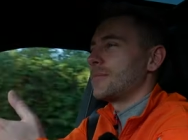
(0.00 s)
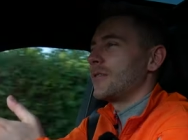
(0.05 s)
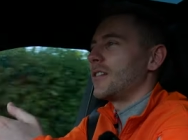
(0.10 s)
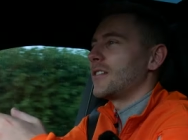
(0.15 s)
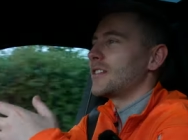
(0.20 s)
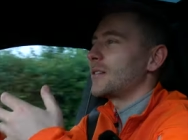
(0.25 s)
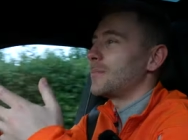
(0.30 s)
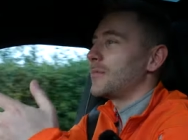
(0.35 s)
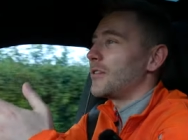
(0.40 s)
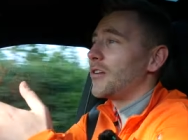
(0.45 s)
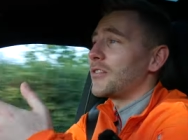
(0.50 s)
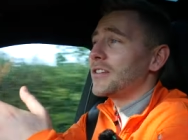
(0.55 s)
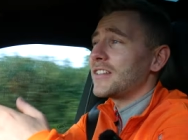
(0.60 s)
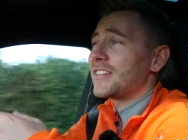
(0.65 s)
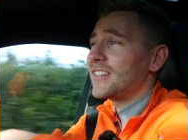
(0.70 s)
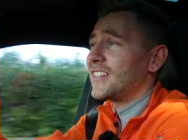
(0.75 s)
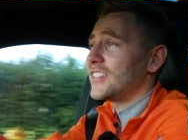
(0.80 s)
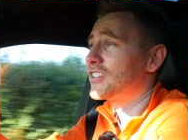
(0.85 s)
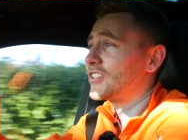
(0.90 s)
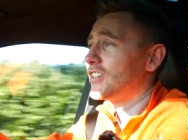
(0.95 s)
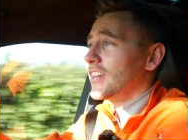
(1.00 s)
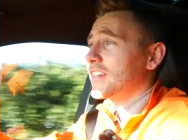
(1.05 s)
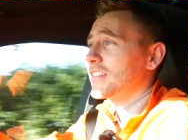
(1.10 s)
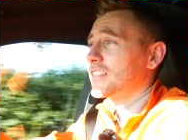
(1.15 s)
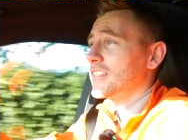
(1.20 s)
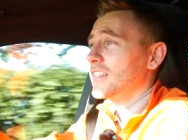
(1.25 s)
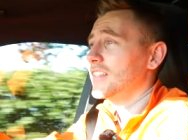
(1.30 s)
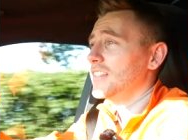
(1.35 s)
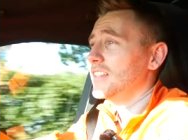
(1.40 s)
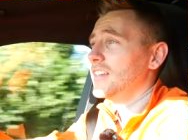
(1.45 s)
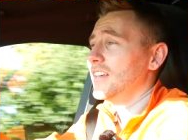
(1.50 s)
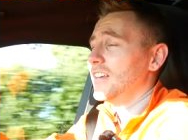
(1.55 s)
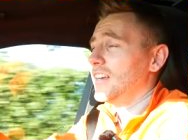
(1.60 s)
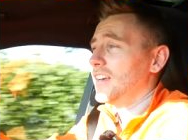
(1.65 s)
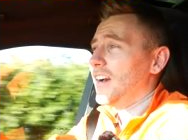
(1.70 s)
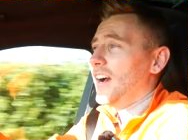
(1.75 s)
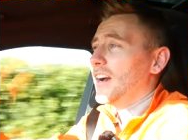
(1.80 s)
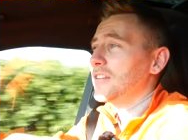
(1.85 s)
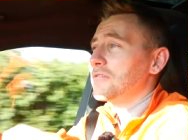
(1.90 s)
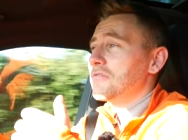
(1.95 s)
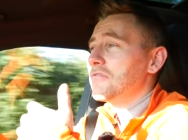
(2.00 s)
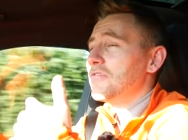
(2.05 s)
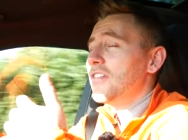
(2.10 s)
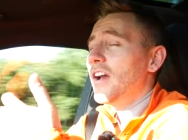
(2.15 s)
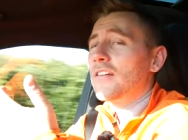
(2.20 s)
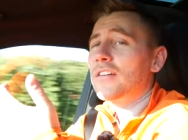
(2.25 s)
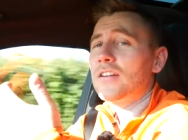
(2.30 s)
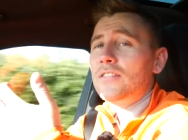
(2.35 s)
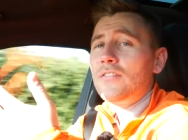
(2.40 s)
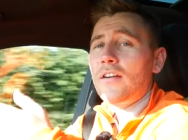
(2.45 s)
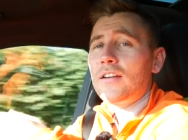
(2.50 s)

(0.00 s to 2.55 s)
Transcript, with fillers: But to be honest, this jet ski had very,